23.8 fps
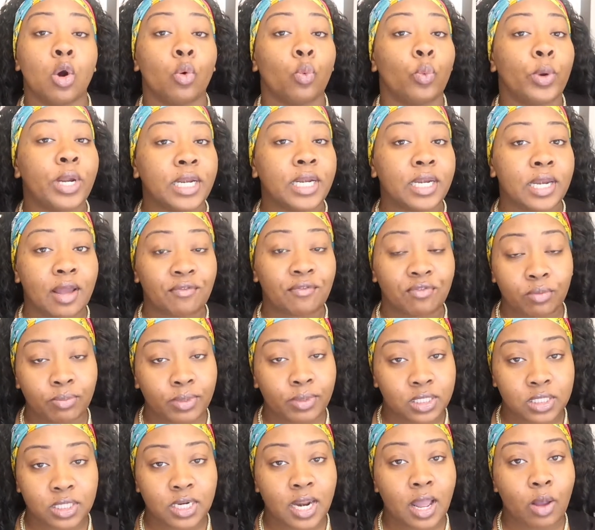We've never
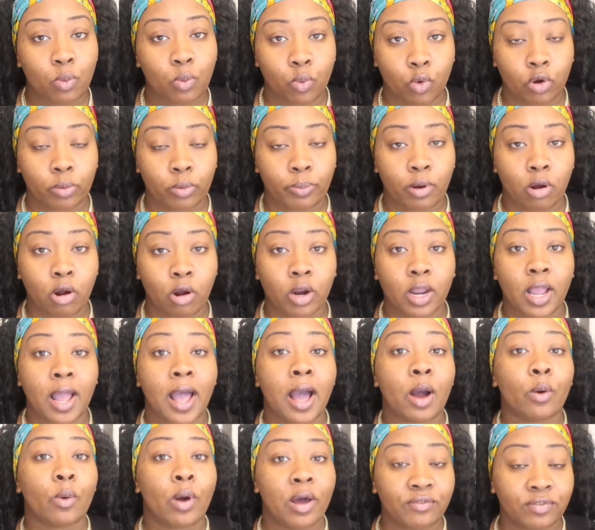been to that water park.
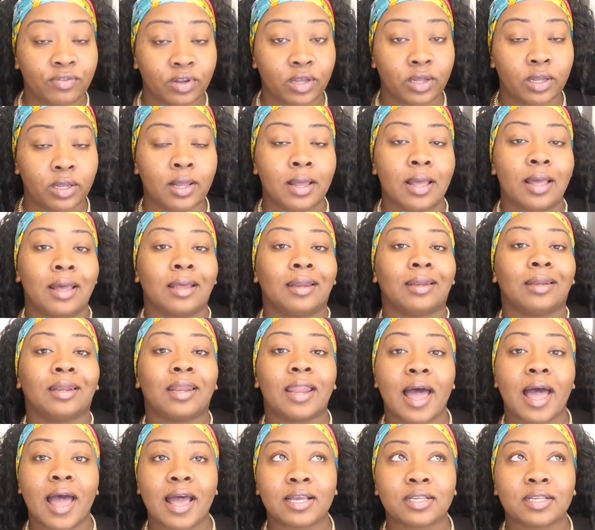However,
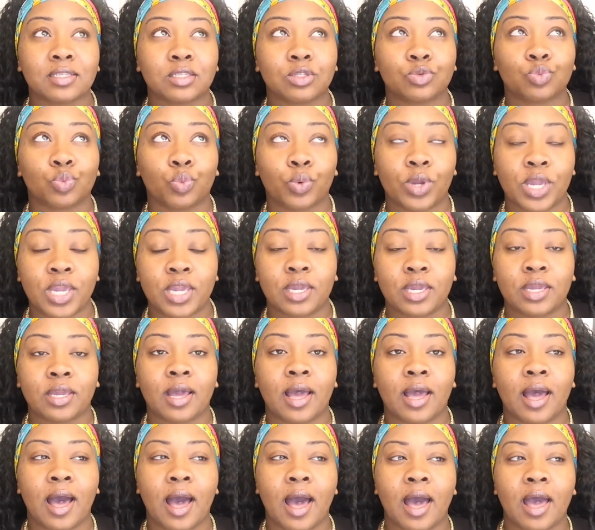last week
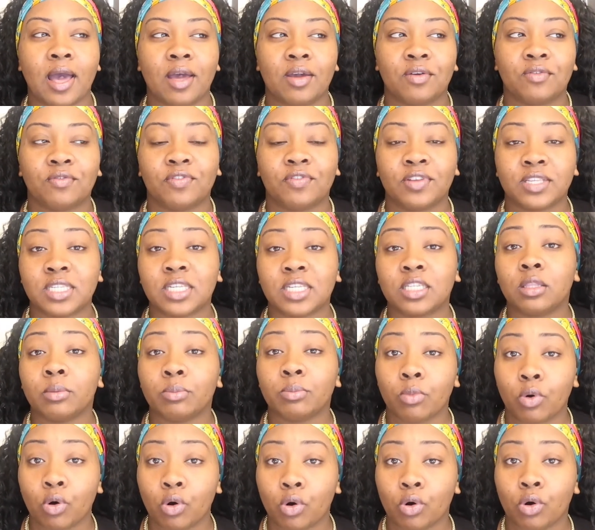I visited the
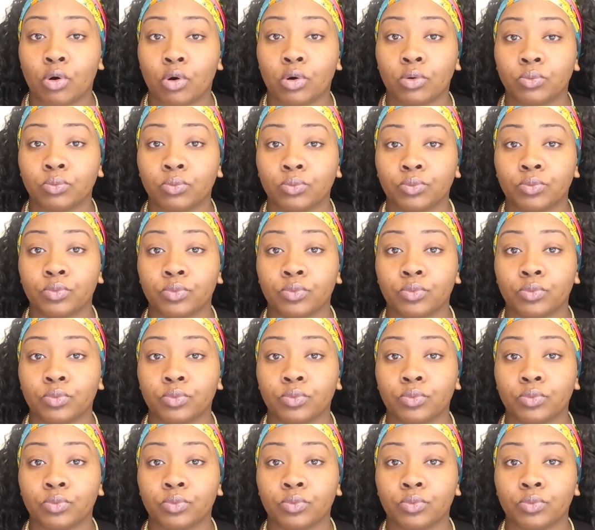mall